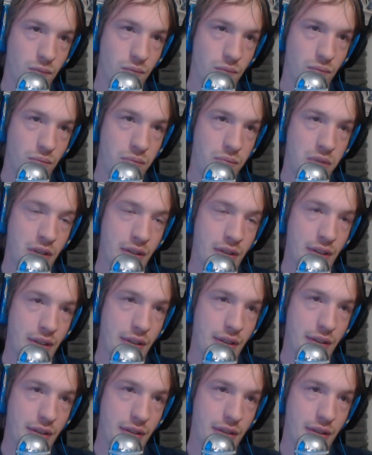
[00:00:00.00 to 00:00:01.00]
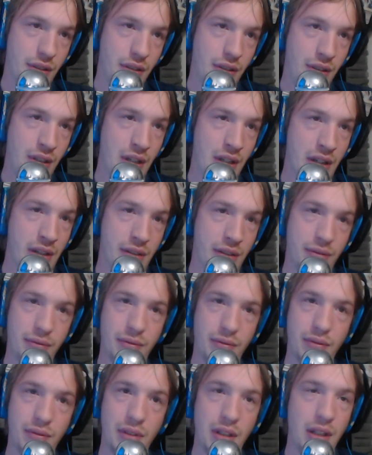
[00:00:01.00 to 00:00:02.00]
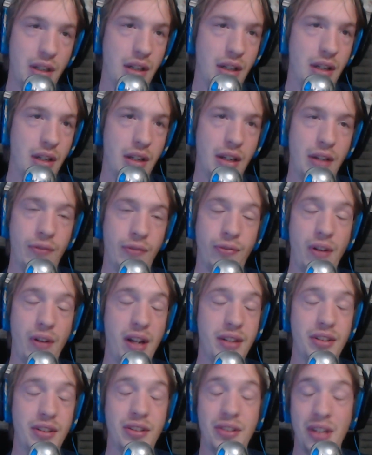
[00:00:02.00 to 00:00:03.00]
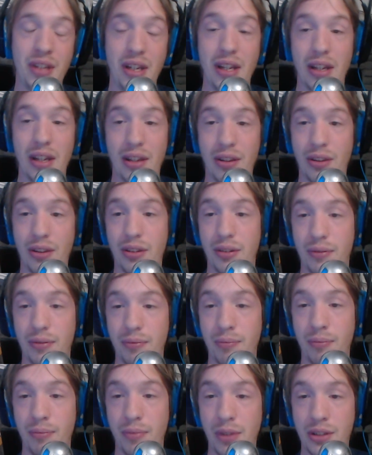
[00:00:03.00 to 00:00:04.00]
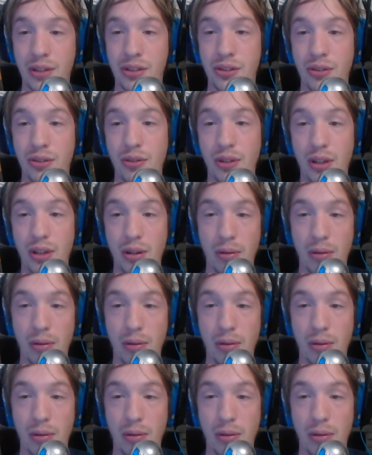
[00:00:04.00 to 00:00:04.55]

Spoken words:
But, yeah, he finds teeth next to the,